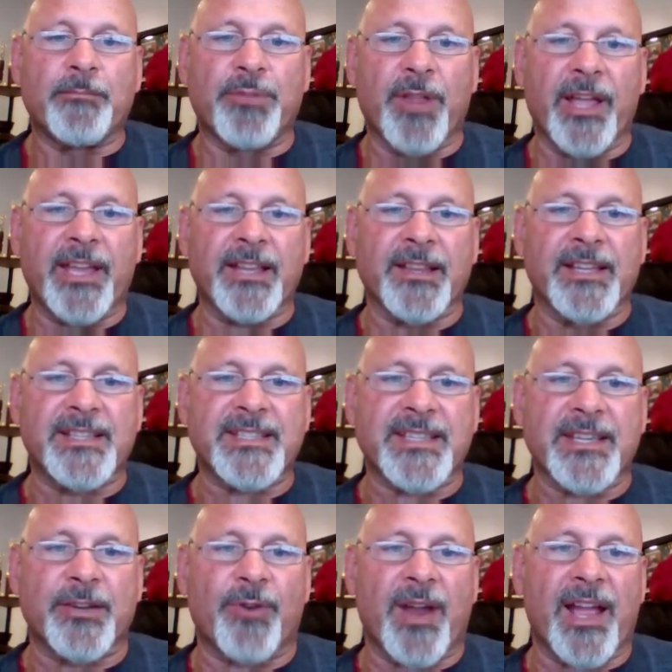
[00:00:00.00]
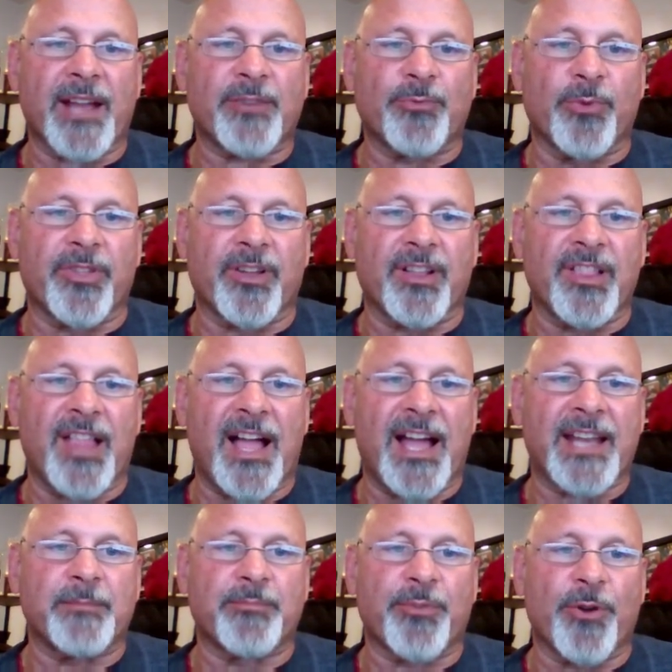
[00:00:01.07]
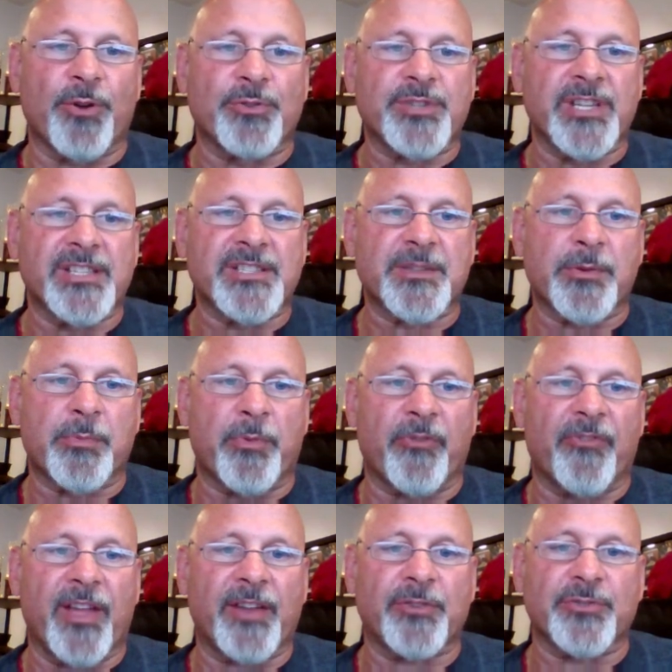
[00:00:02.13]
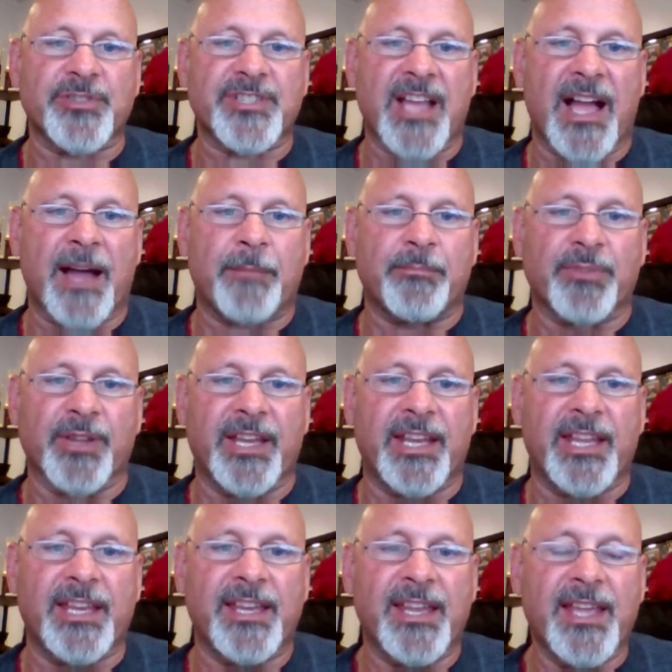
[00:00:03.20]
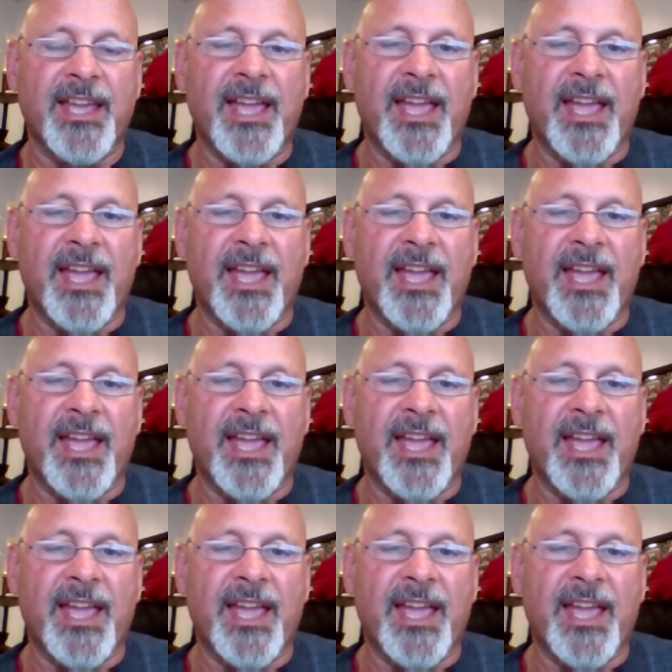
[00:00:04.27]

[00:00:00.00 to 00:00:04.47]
Platelets interact with the clotting proteins to prevent or stop bleeding.